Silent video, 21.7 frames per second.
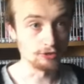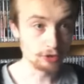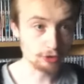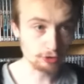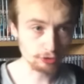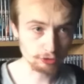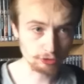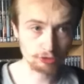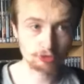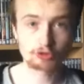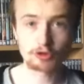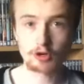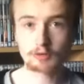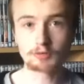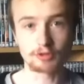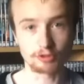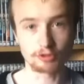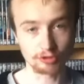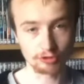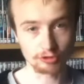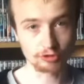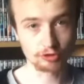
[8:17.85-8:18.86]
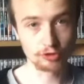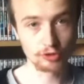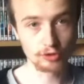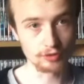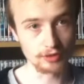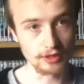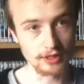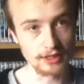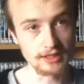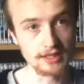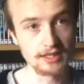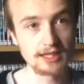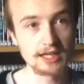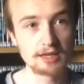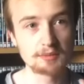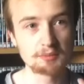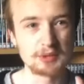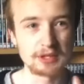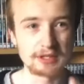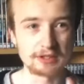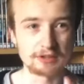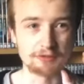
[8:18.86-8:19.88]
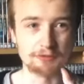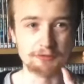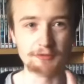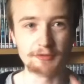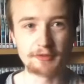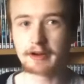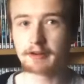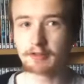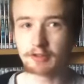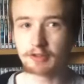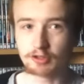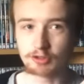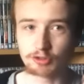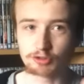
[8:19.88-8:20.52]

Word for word: Not strong with story, but it's very